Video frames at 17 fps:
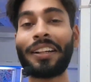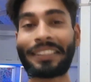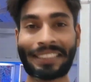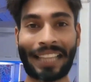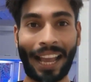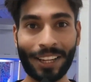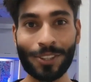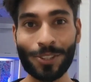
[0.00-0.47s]

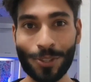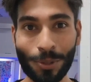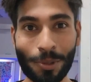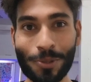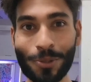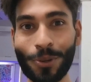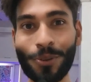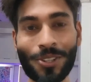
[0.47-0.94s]
Thank you so
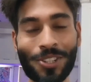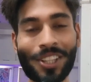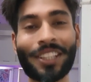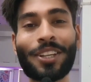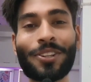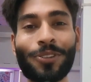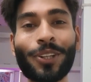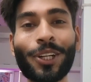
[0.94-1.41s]
much for
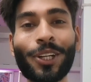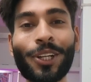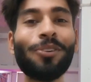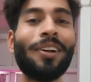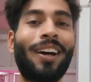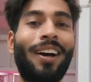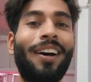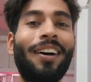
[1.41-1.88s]
watching this
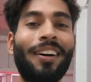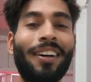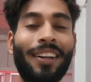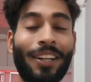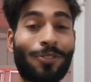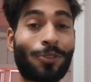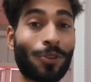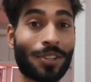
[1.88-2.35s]
video.
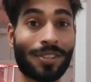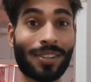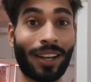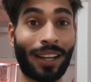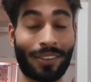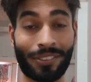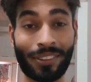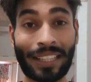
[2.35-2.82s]
It was
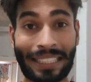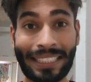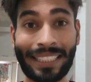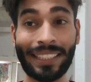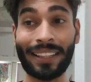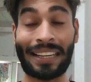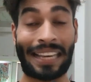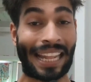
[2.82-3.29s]
a
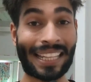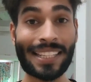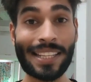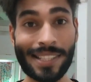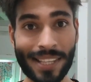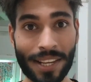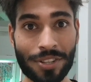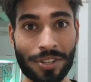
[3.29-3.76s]
really
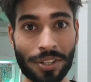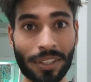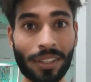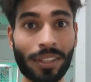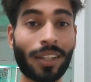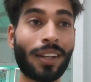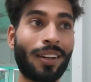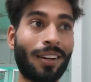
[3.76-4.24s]
lengthy
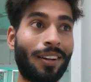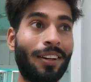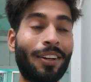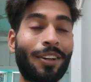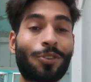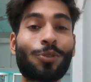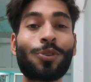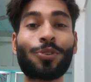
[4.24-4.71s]
session.
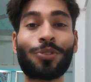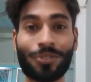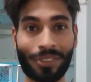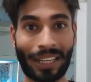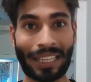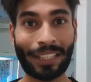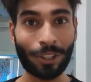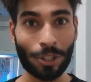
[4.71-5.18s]
It was
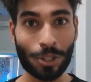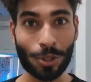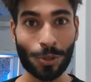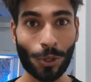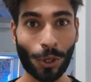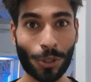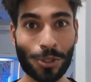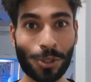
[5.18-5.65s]
really good to
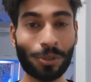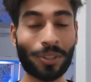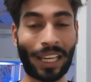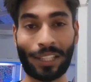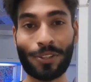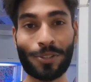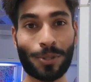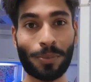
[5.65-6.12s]
talk to you.
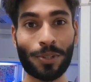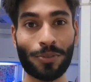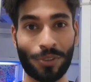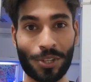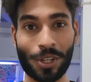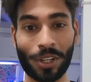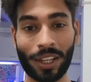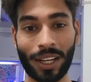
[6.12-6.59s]
Thank you so much. Wish you a